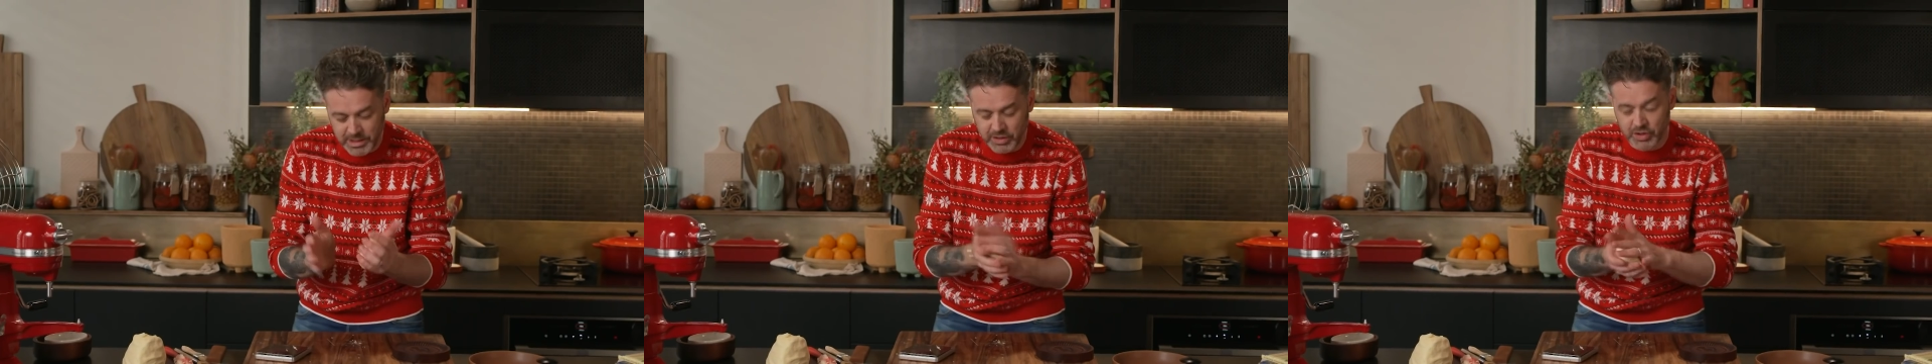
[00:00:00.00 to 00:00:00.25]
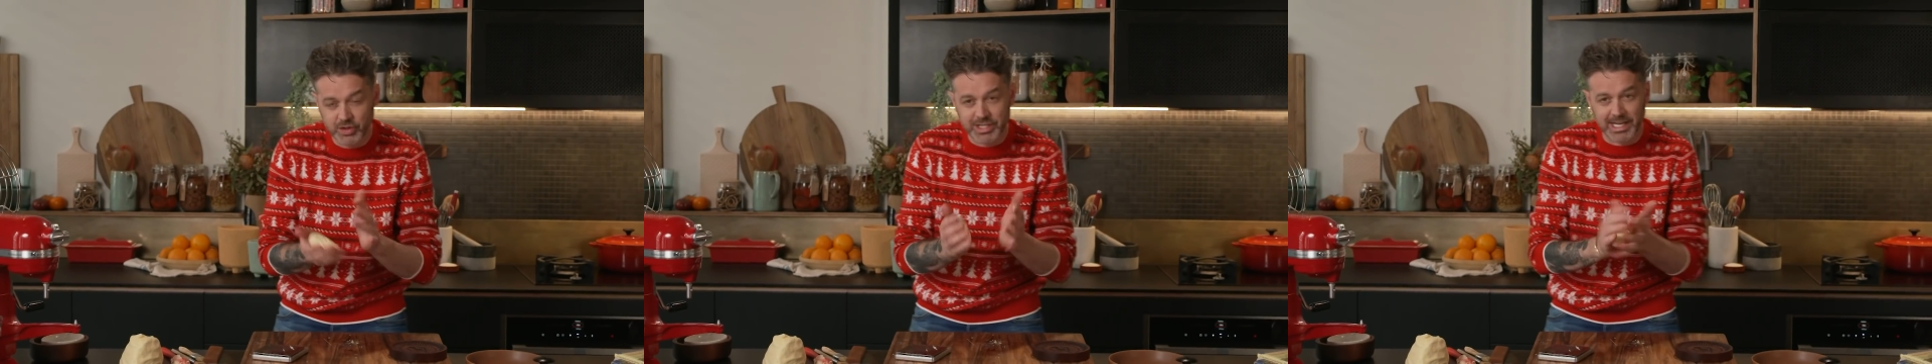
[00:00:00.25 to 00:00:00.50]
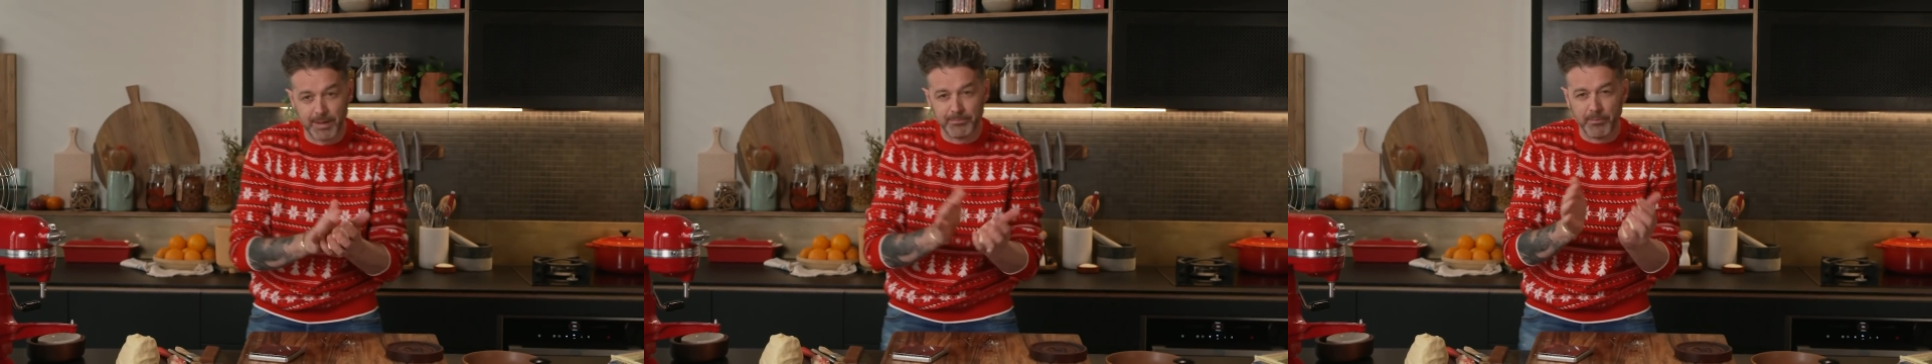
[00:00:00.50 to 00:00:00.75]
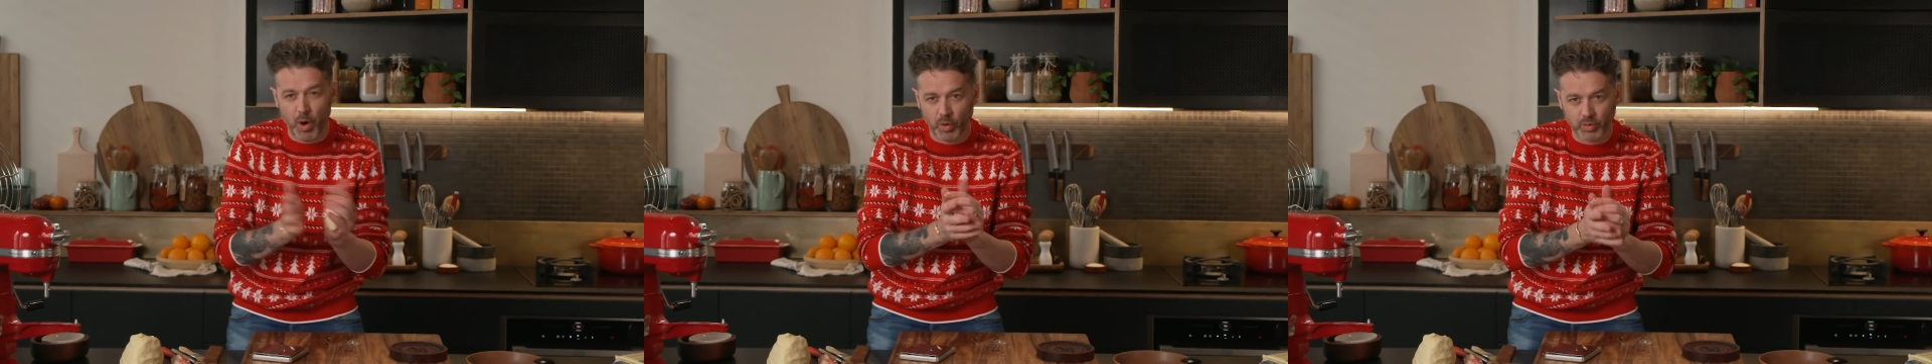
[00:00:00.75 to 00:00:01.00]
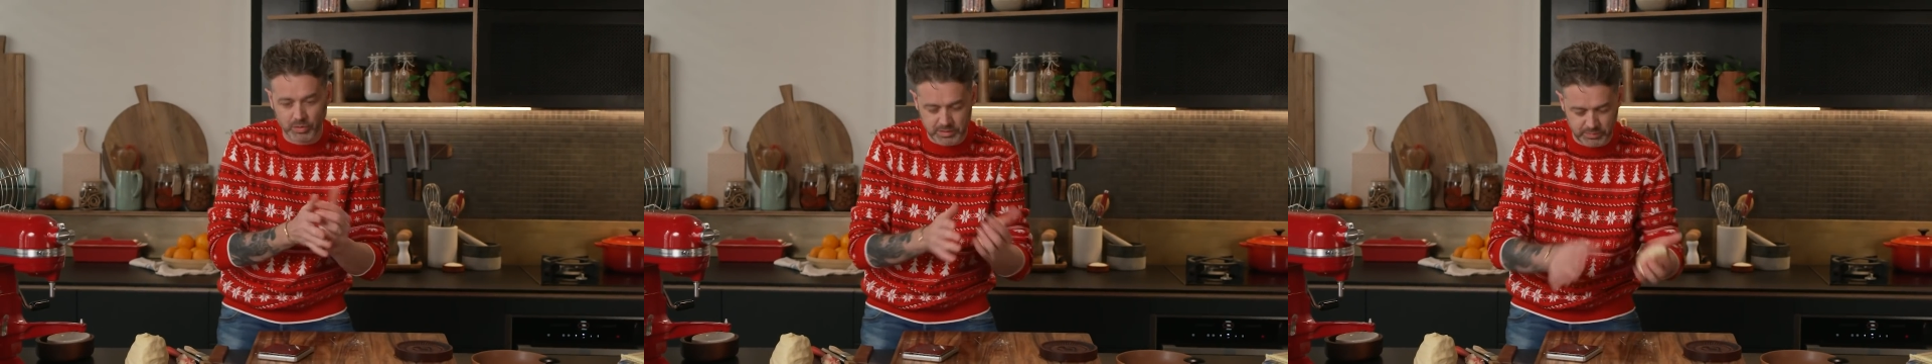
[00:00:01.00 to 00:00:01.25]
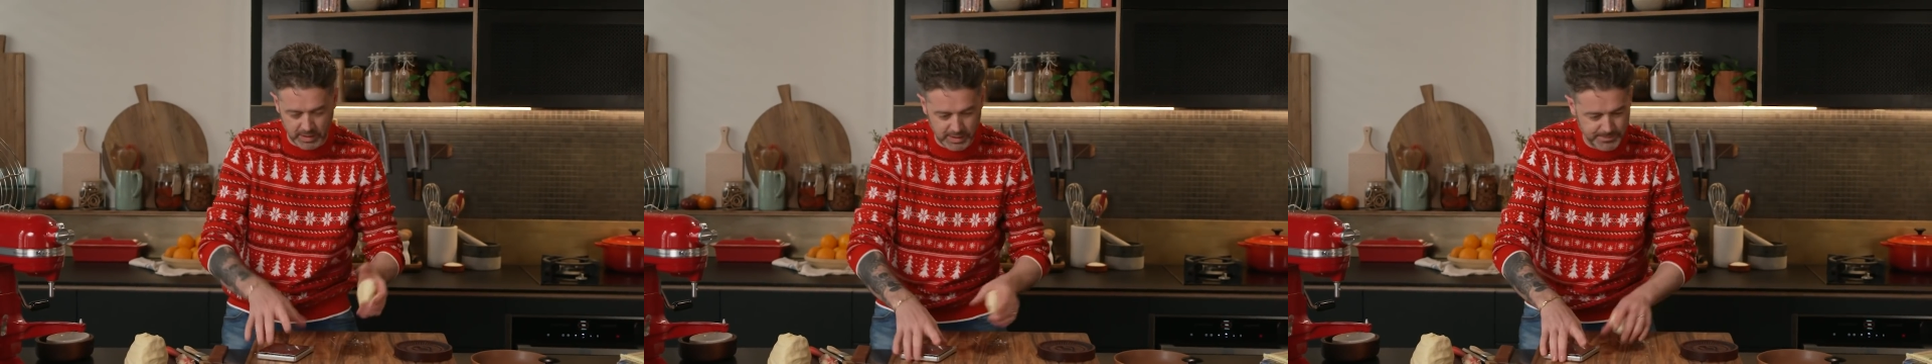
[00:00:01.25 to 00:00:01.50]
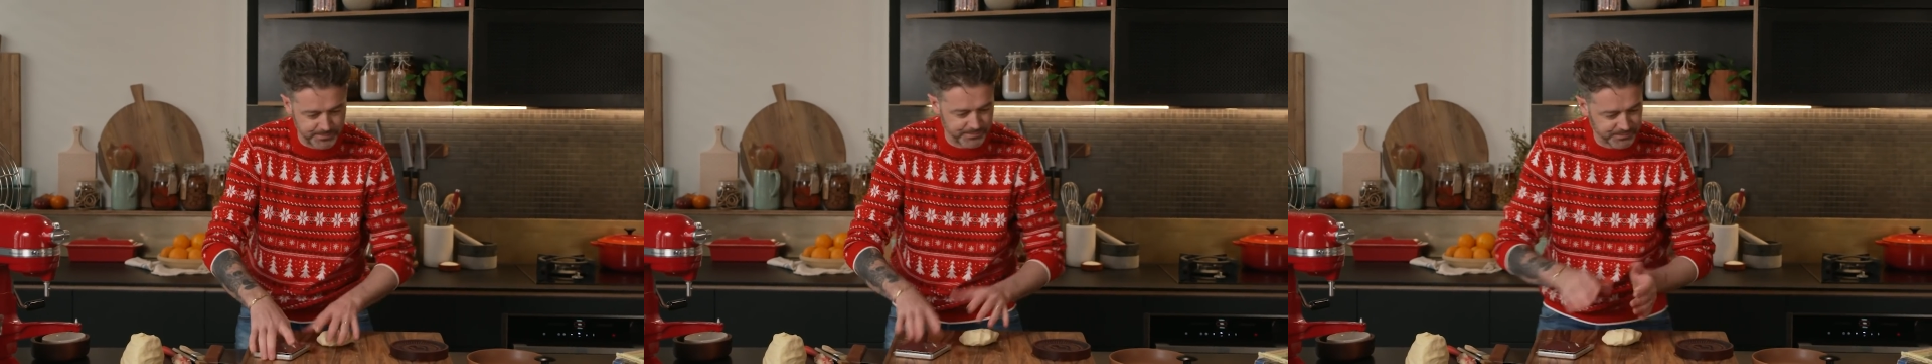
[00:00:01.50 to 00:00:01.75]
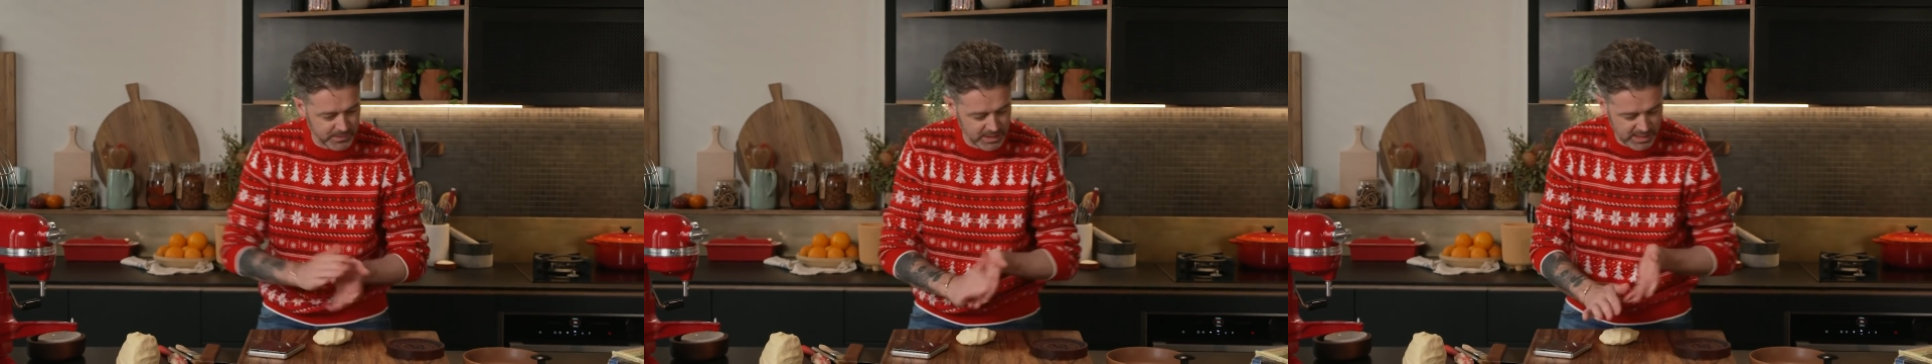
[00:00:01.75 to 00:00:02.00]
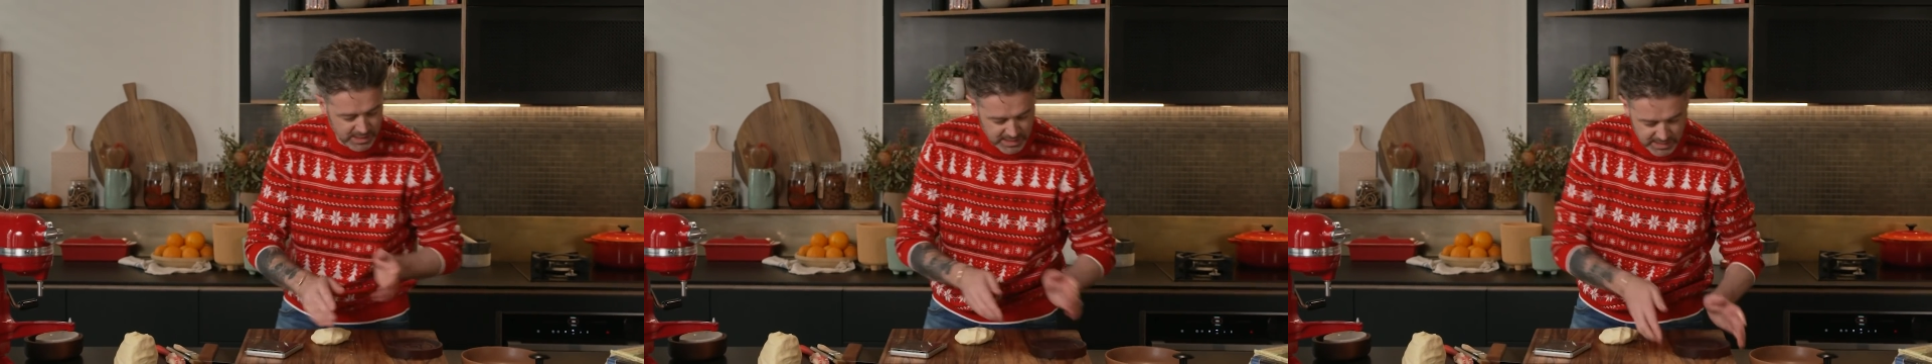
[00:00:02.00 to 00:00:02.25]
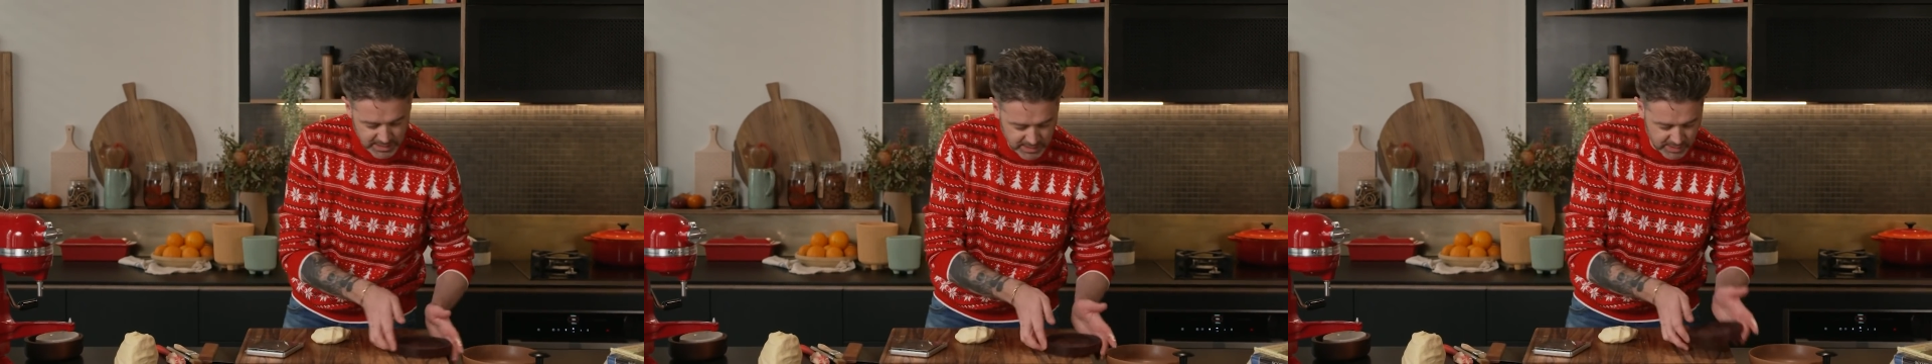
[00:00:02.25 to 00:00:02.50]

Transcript: you're using a mold, right, you